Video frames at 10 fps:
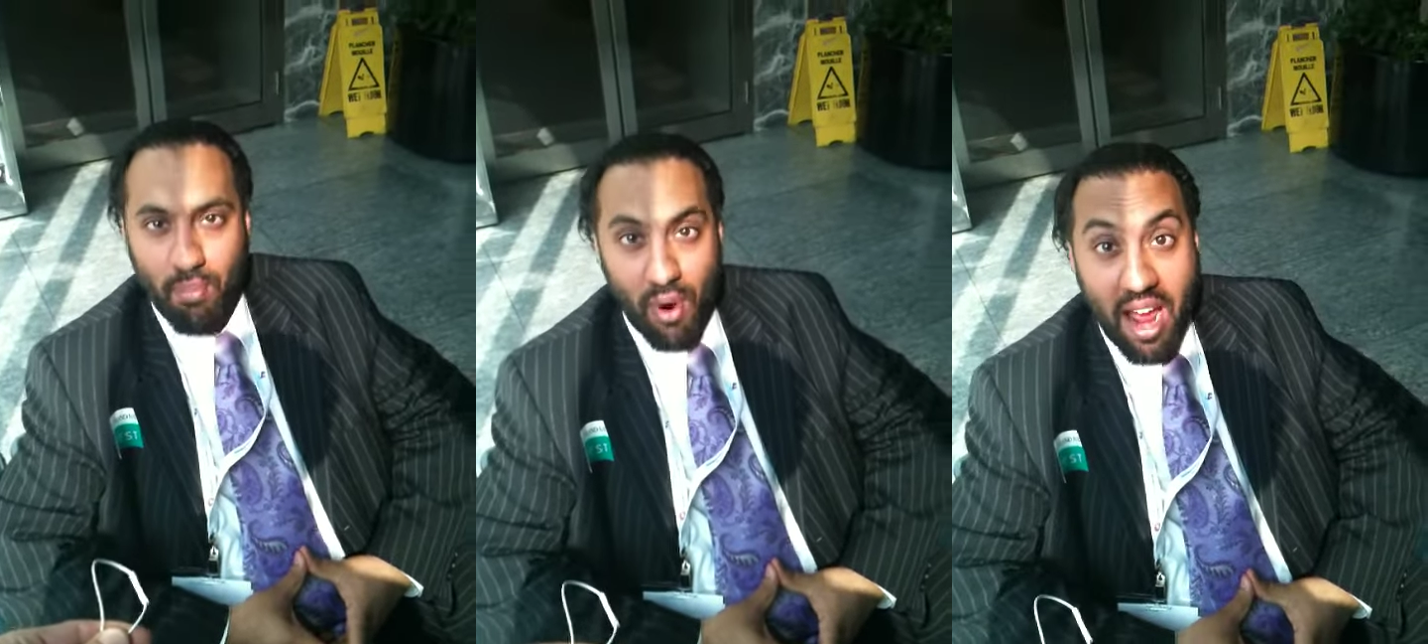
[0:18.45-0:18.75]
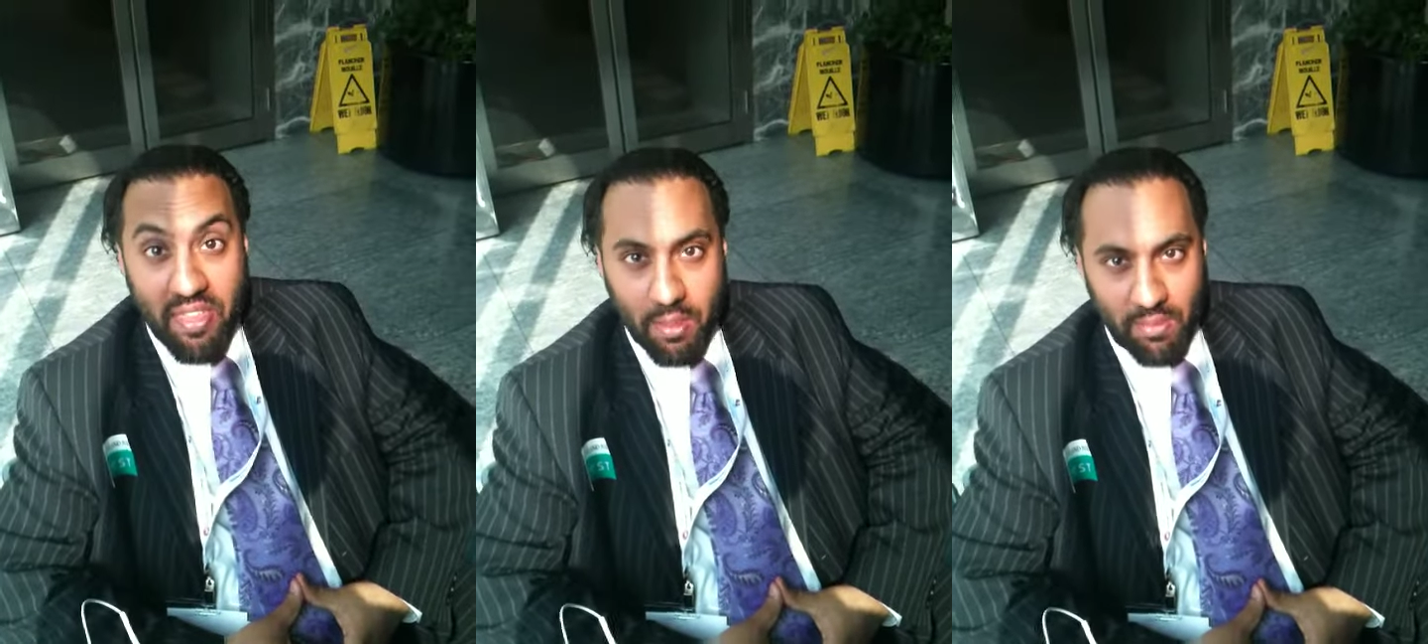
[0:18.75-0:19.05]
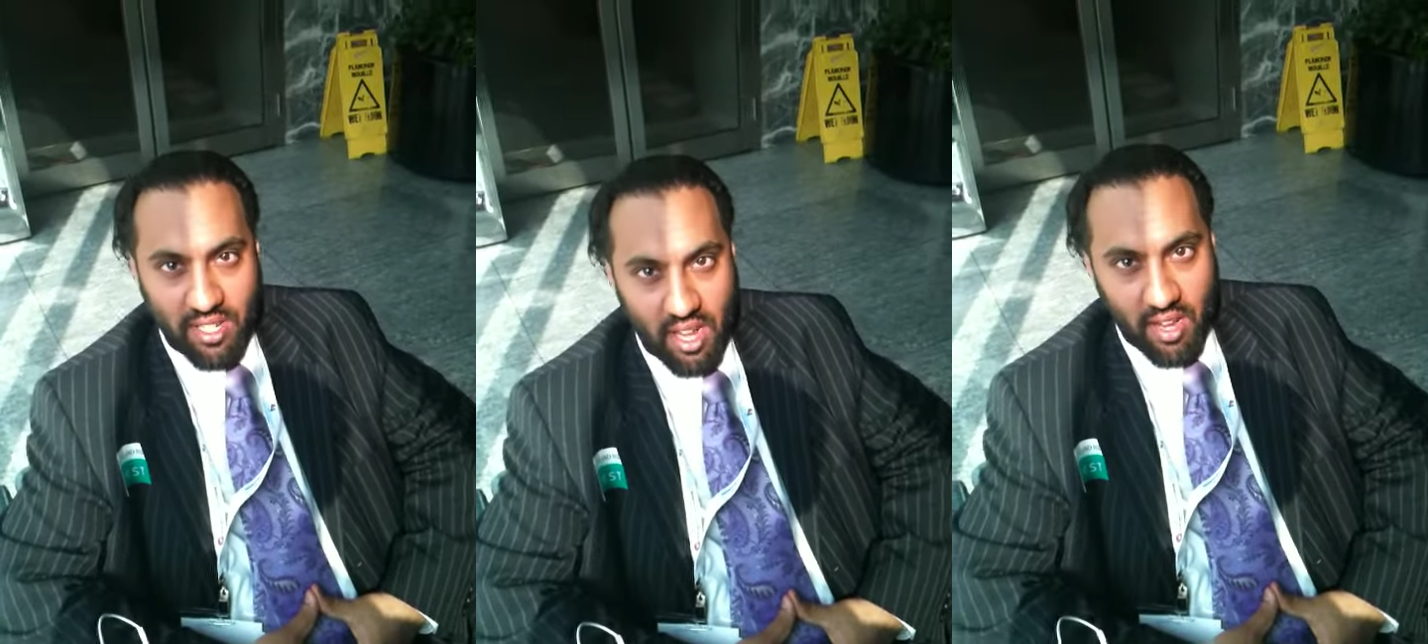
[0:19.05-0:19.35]
brand
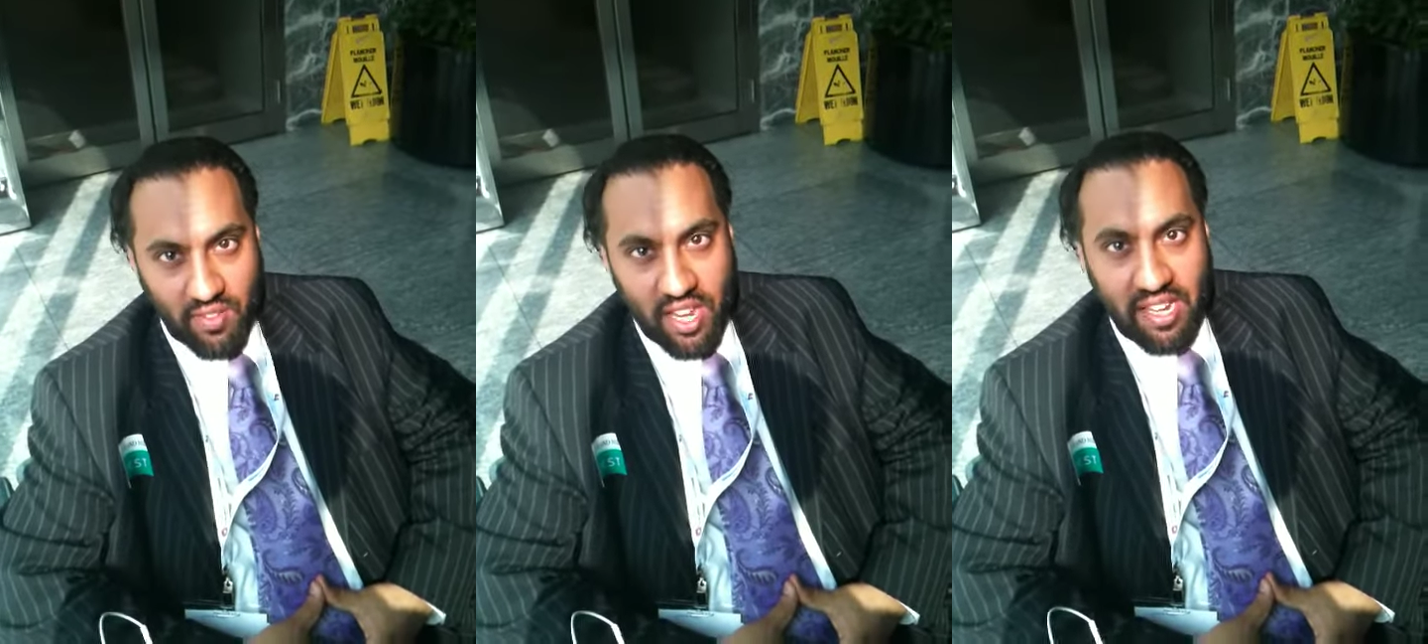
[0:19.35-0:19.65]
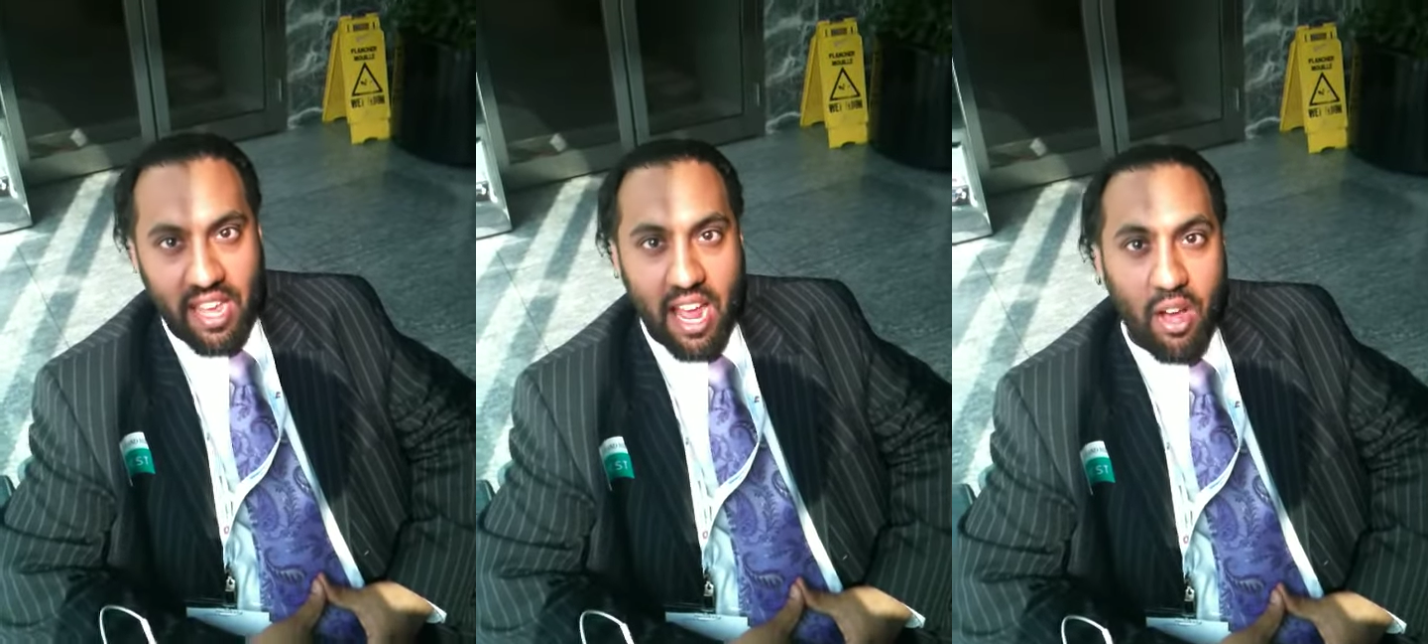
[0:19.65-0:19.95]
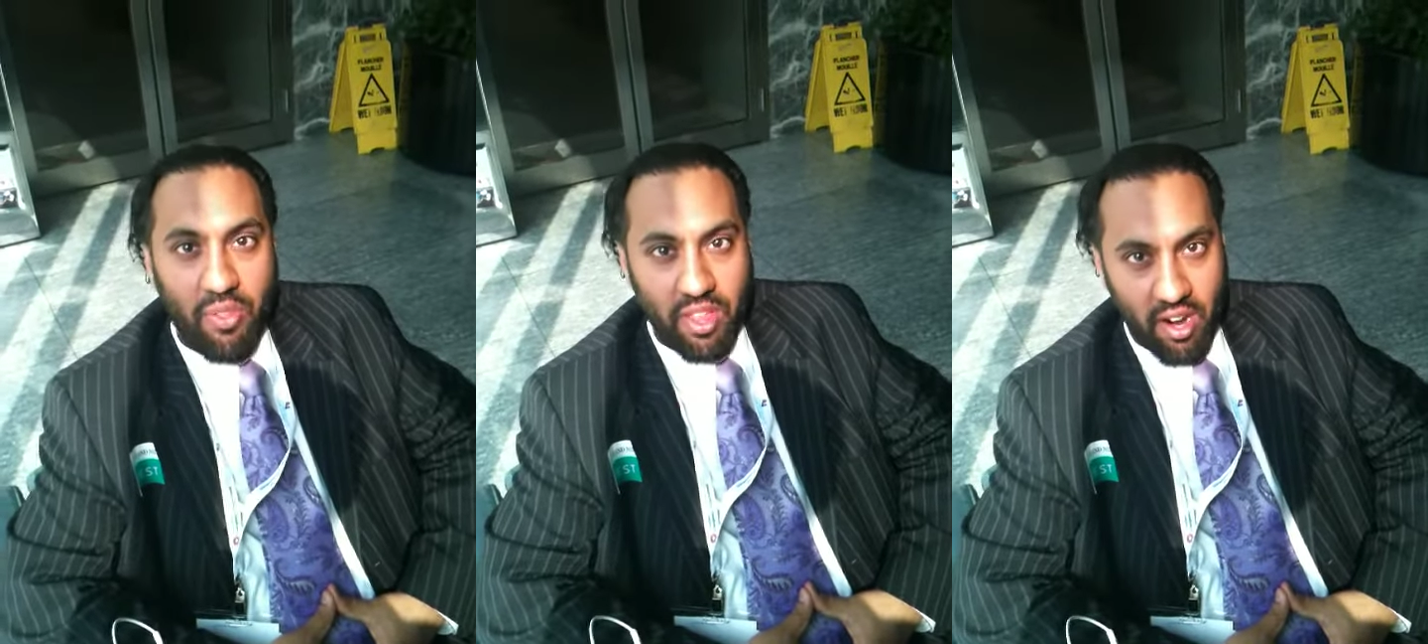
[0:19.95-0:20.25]
themselves and get
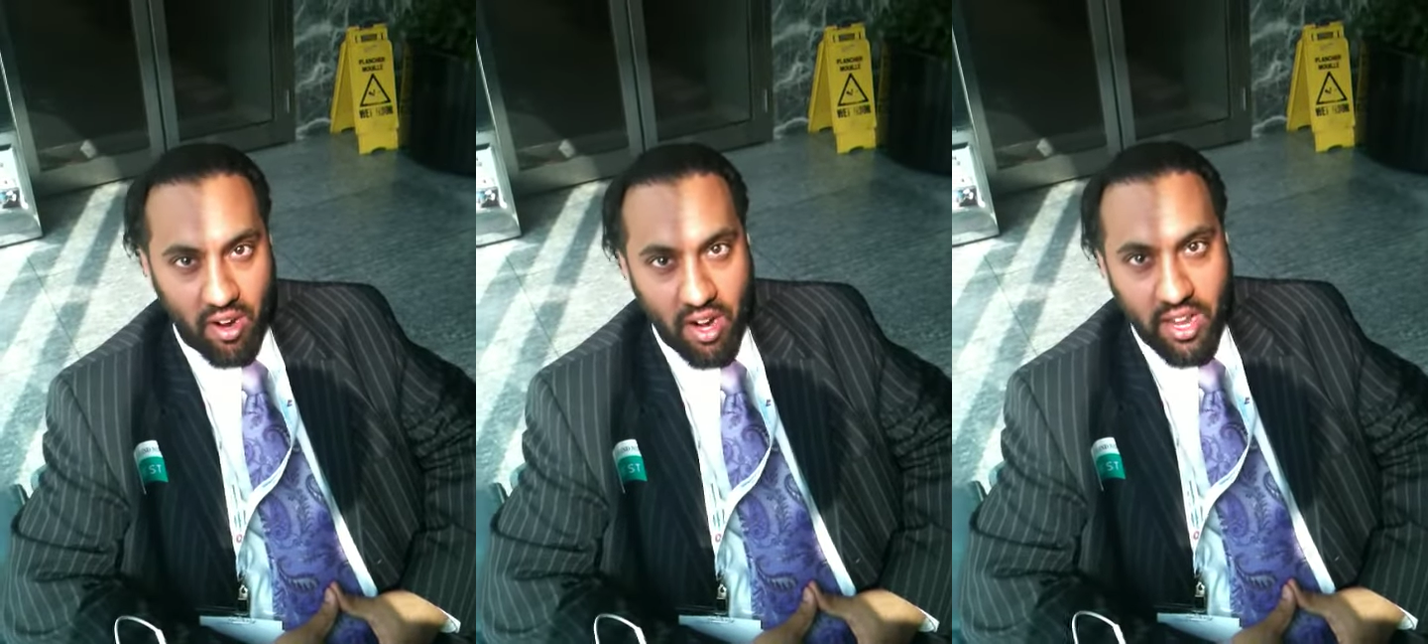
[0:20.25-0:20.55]
out there,